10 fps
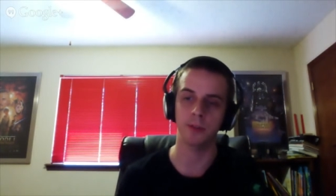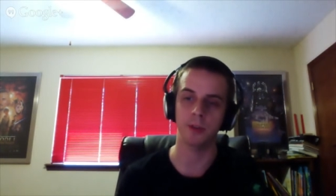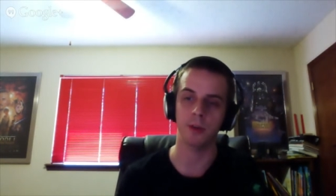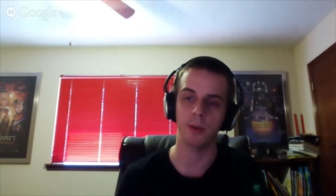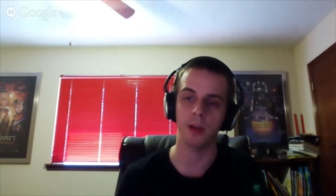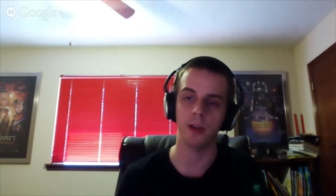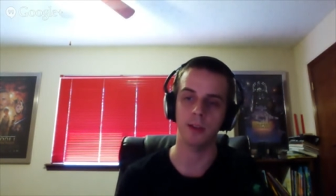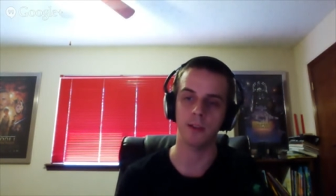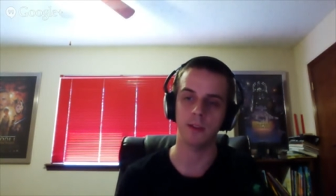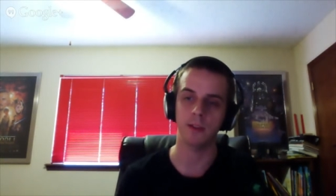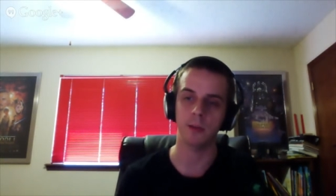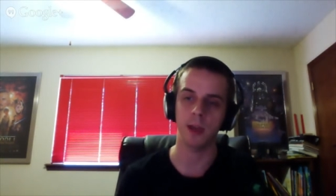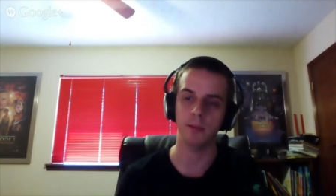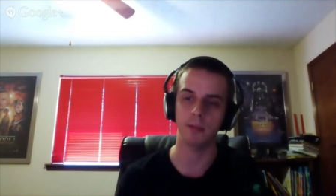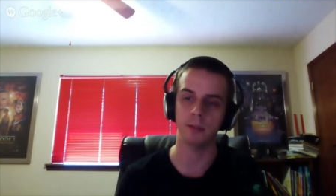So I, I, think that we
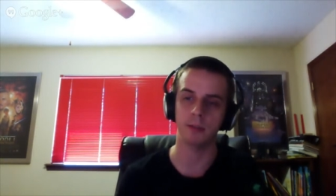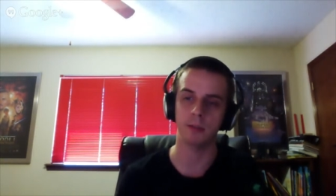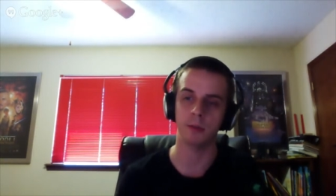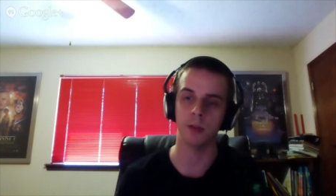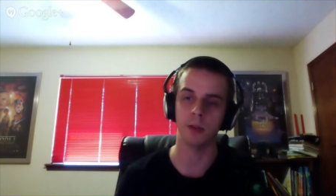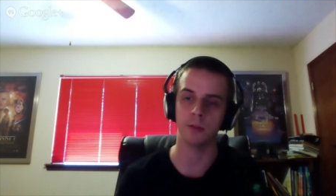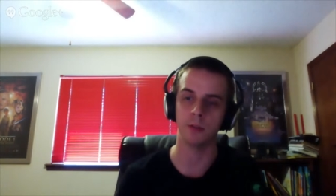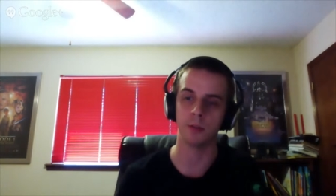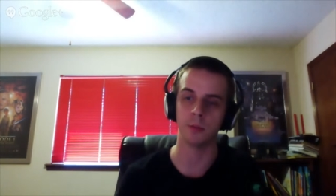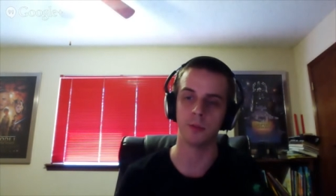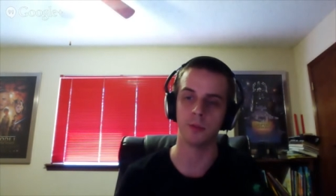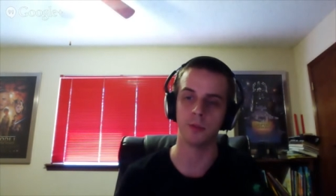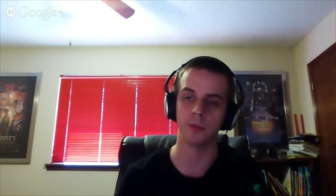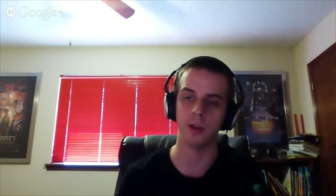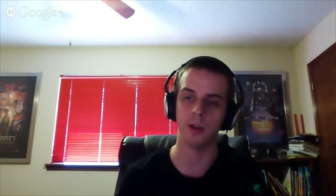have to, as a group,
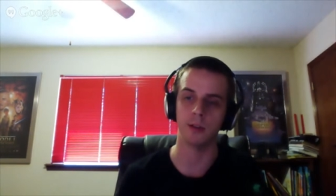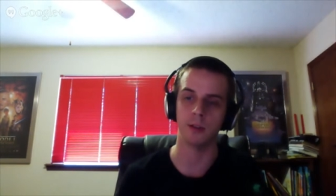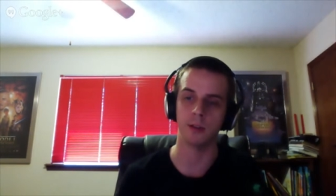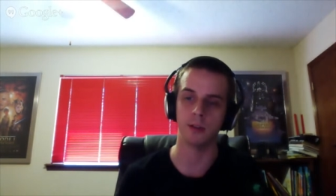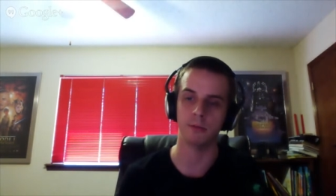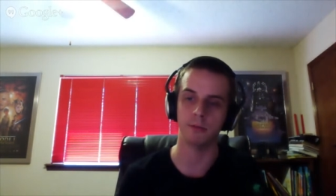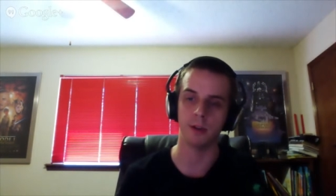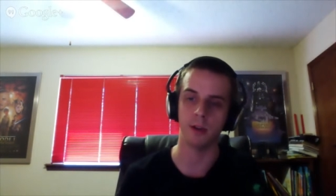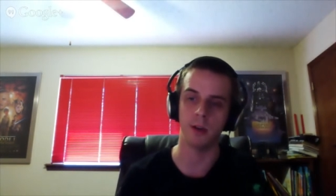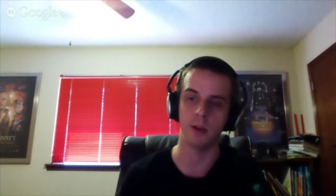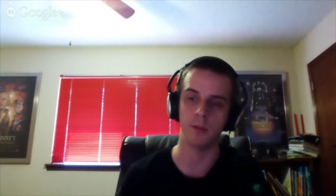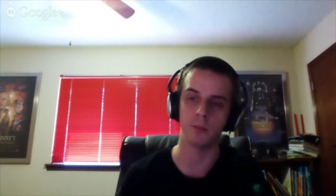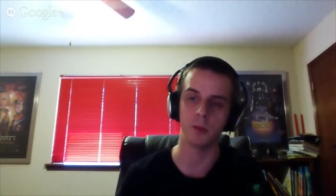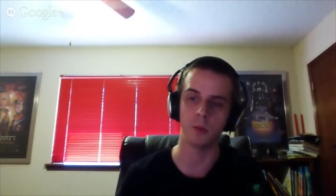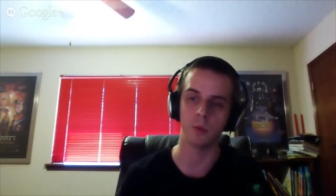just kind of um,
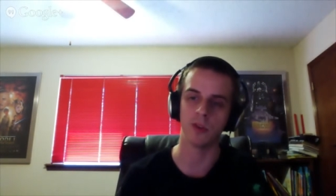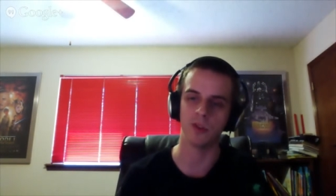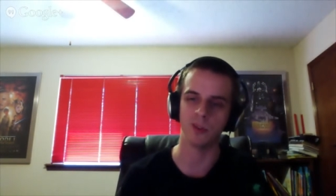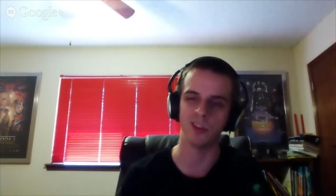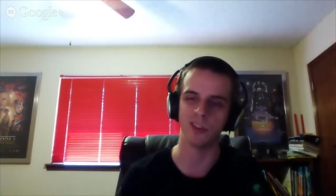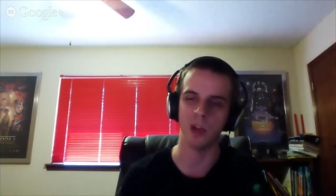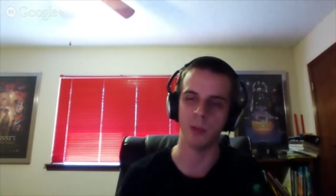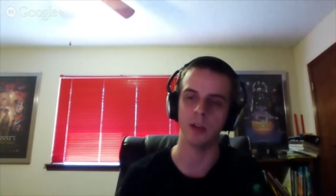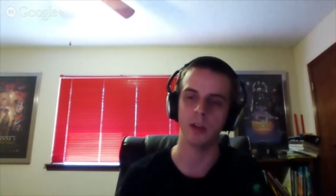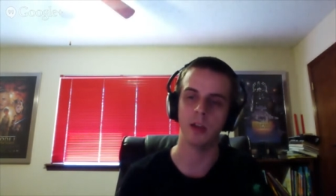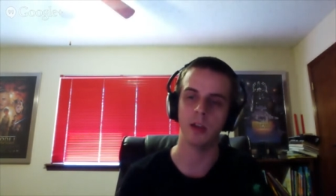work through this topic